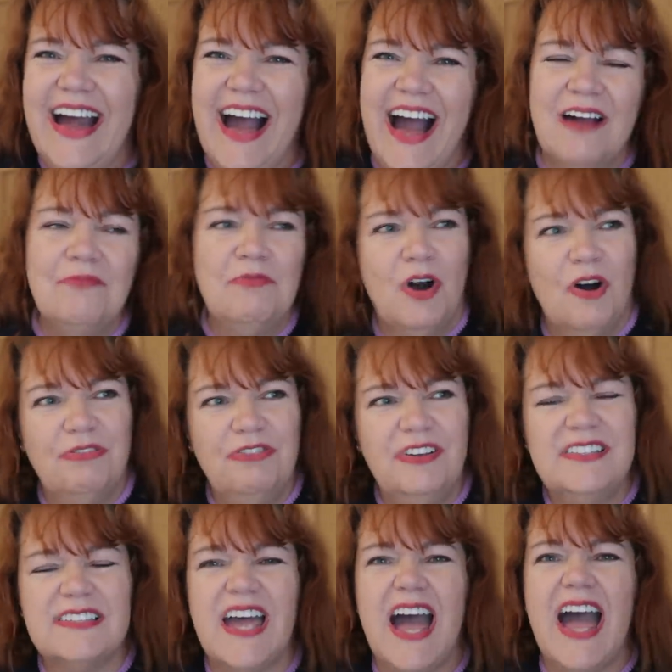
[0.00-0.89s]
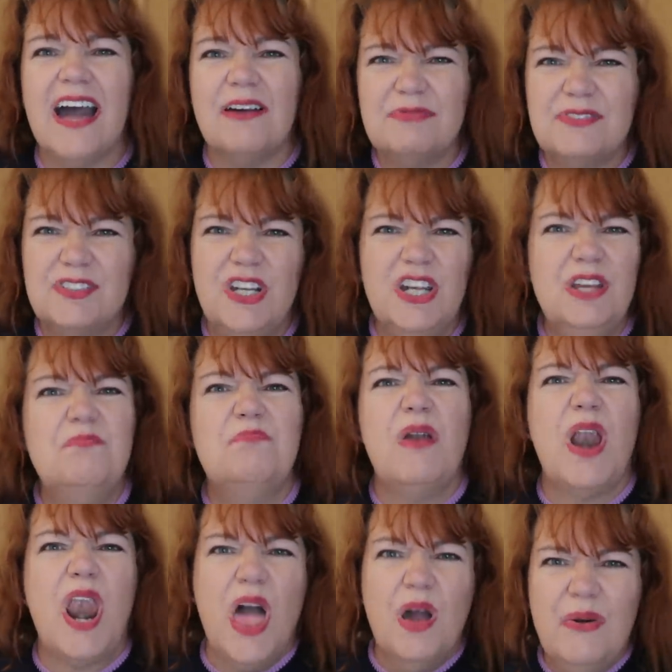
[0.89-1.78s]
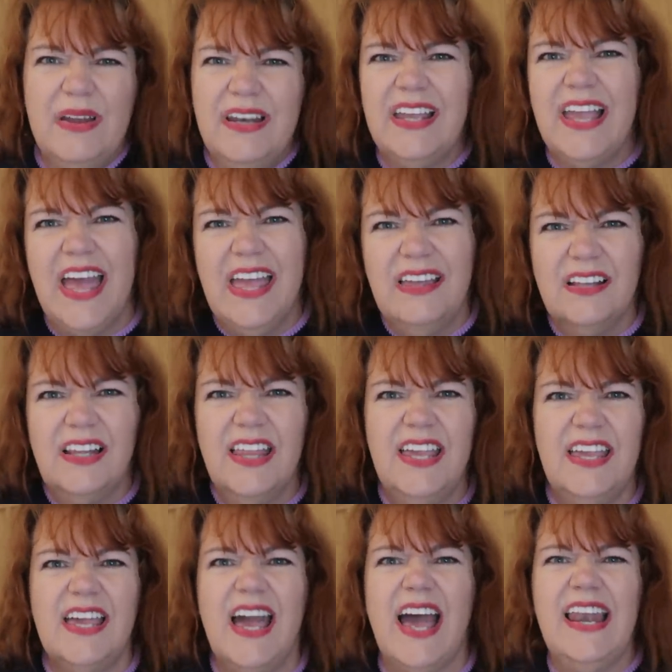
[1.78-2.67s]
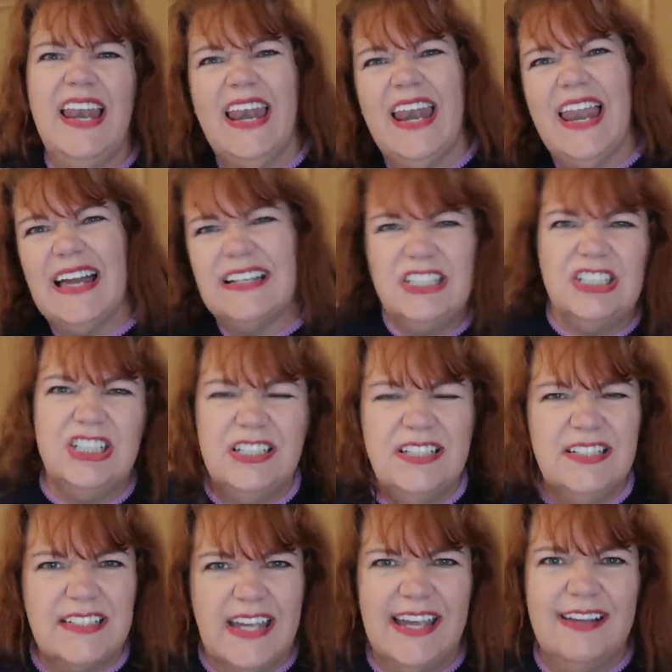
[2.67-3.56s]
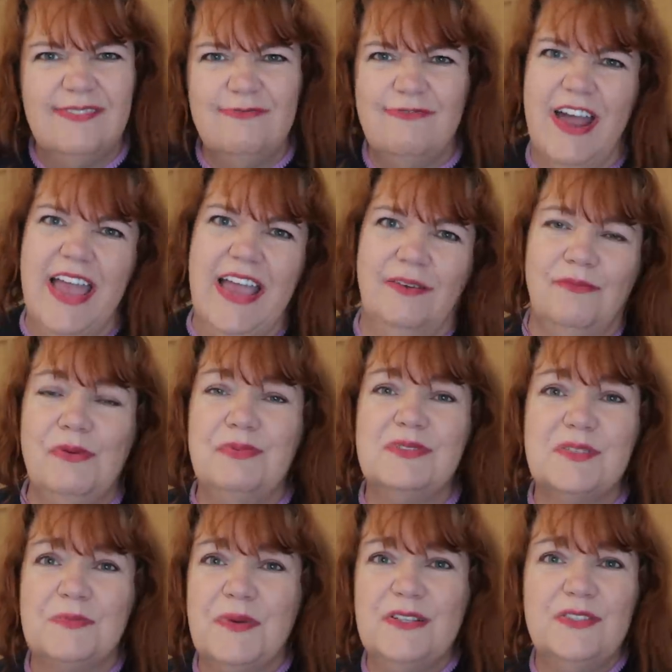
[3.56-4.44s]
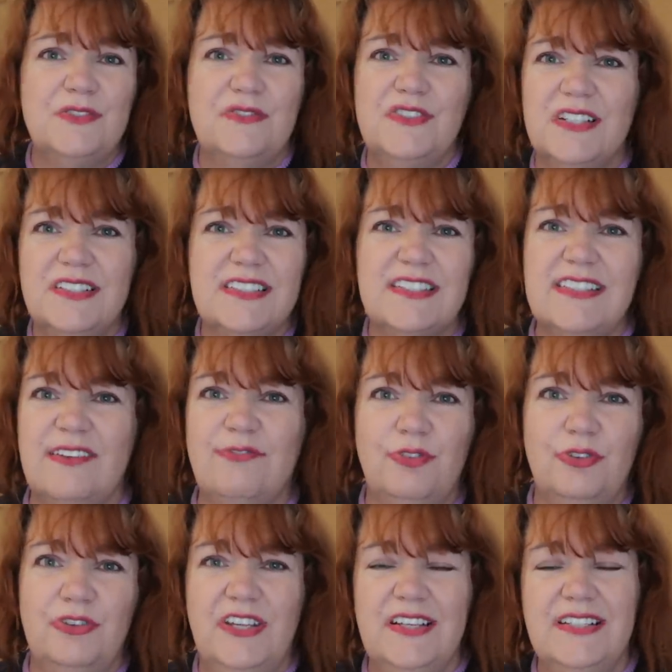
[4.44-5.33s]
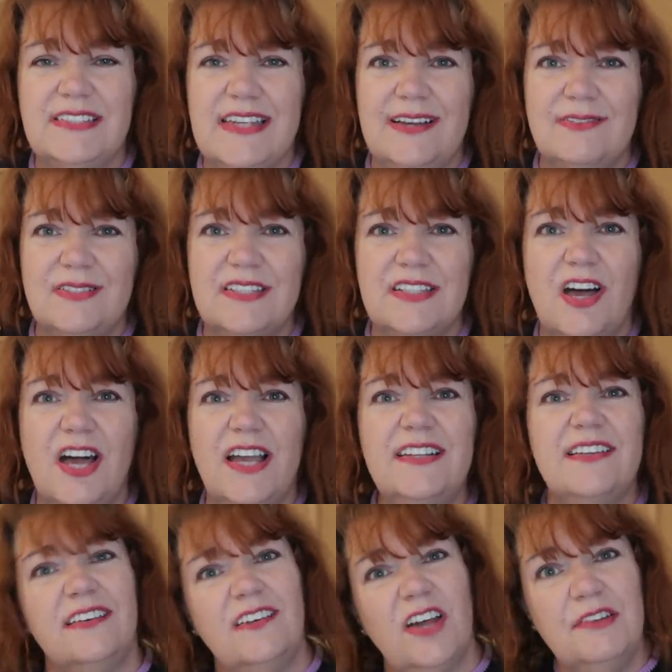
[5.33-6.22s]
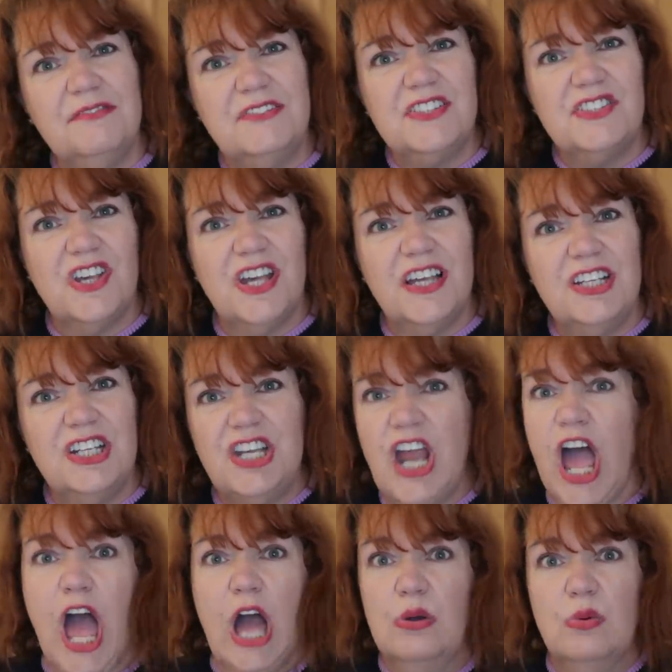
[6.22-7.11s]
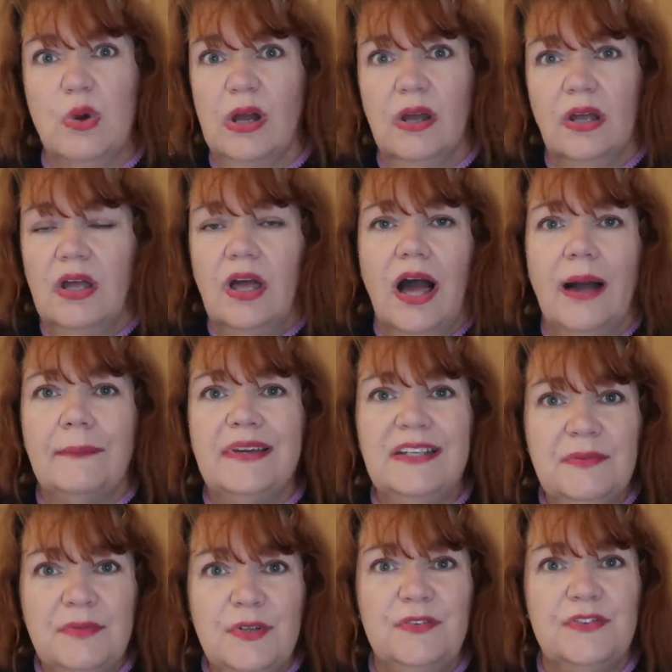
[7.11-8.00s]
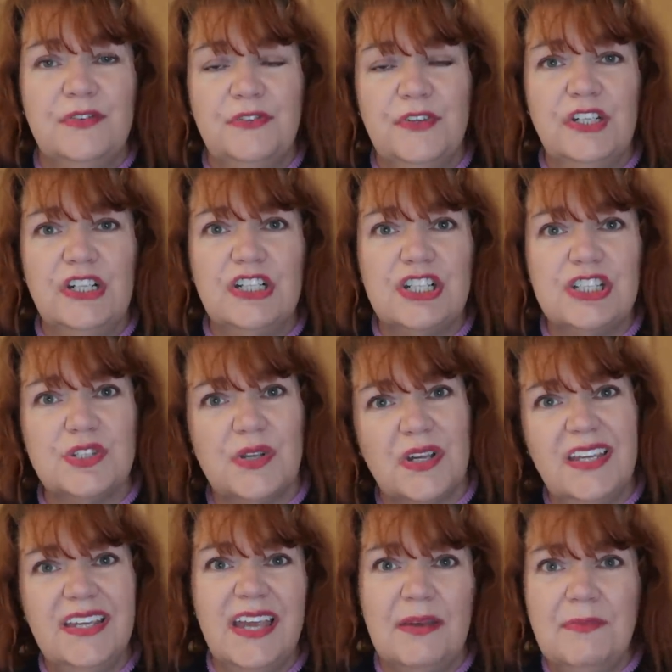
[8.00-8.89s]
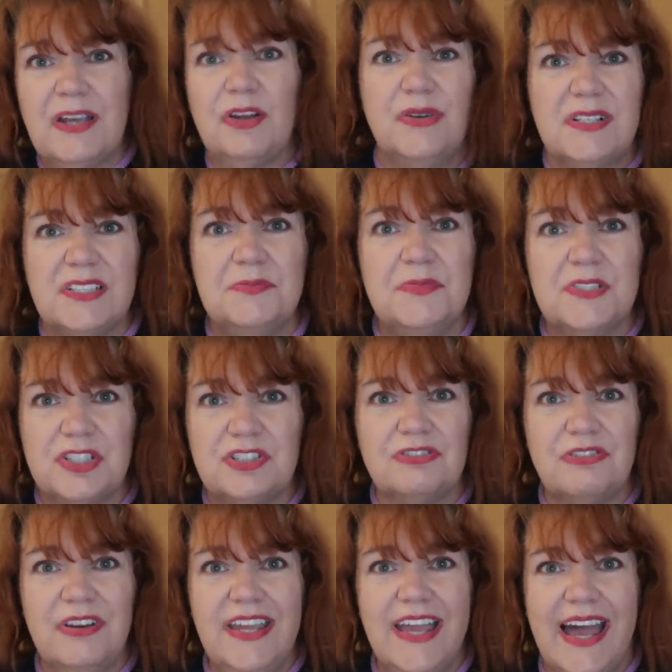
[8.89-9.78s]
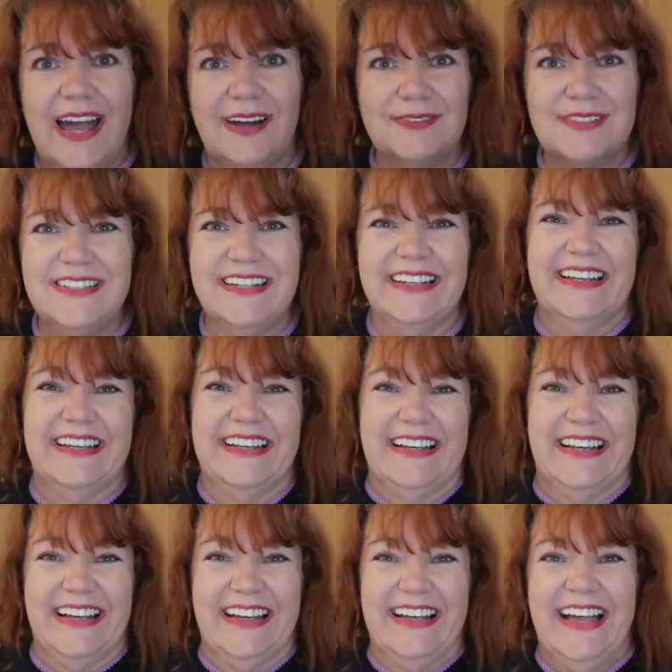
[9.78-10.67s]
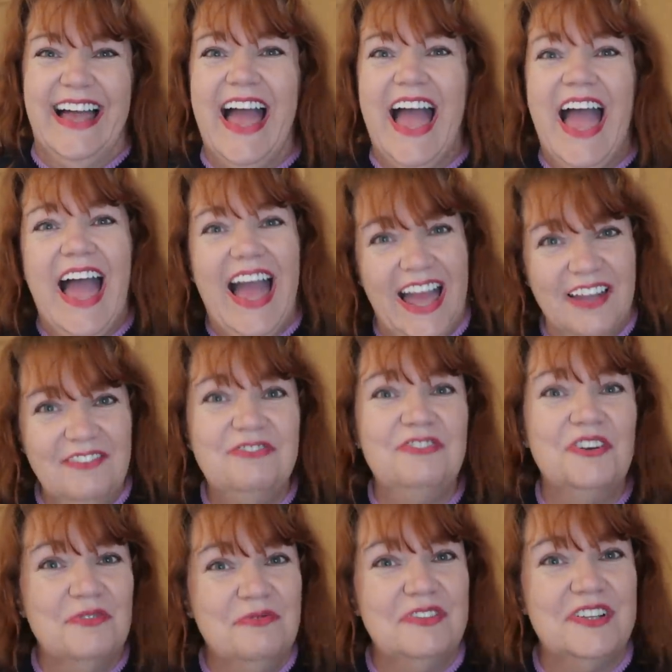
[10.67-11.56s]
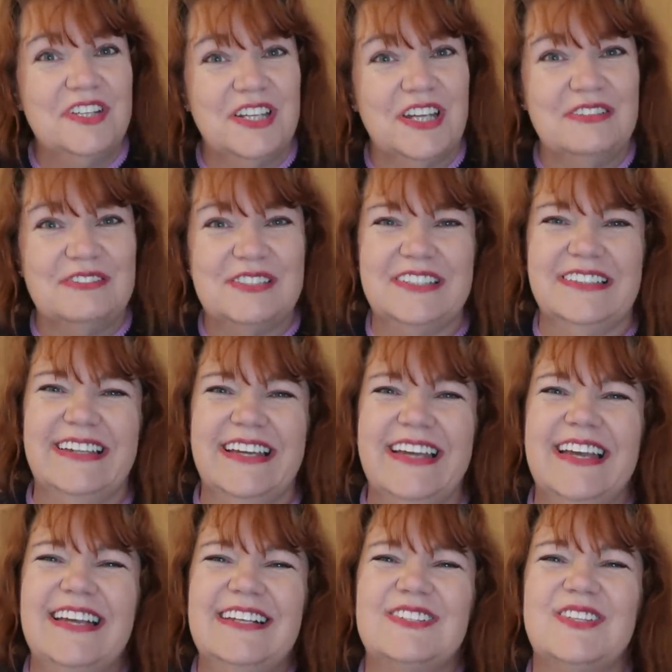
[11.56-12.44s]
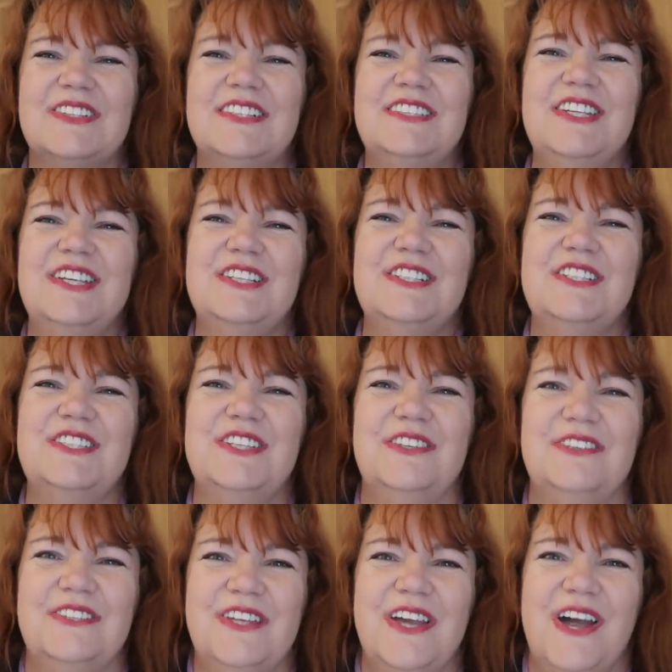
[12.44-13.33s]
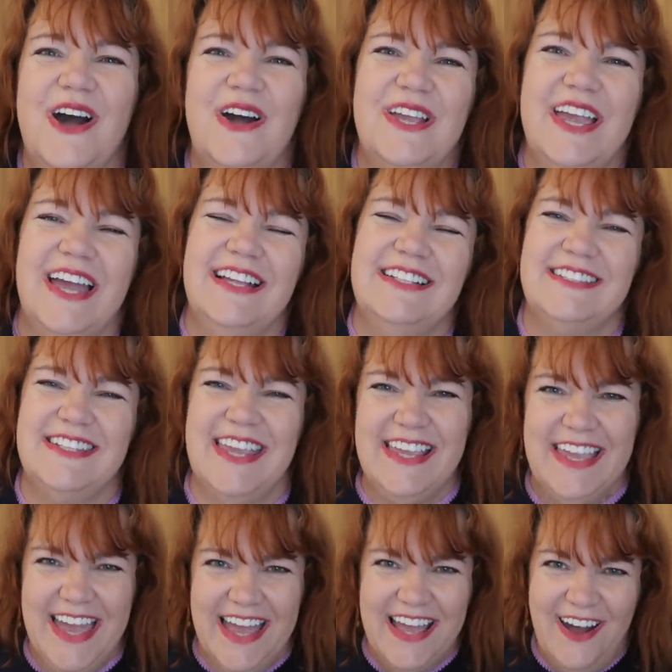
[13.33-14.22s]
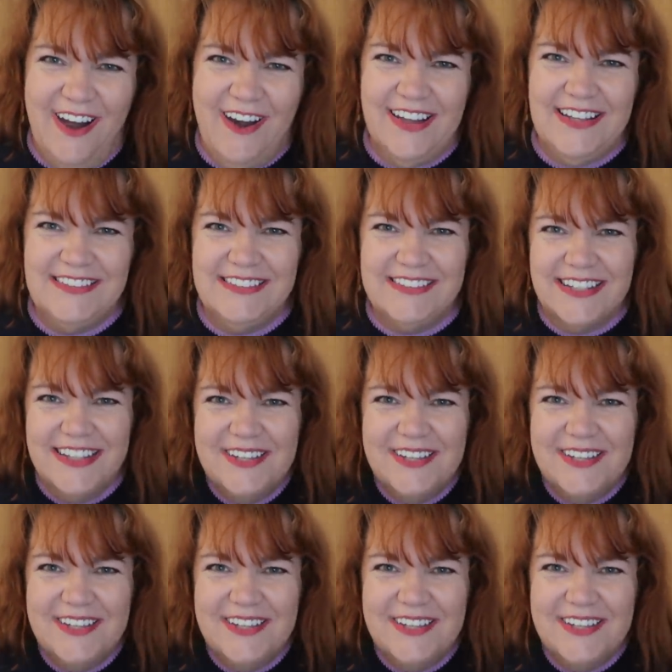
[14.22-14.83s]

I'm off. It's absolutely blowing a gale here, lashing down rain. We were supposed to have done several things outside and I've decided, no, I'm going to move the furniture so I can get my Christmas tree out and film videos. So I'll see you soon. Okay, take care, guys.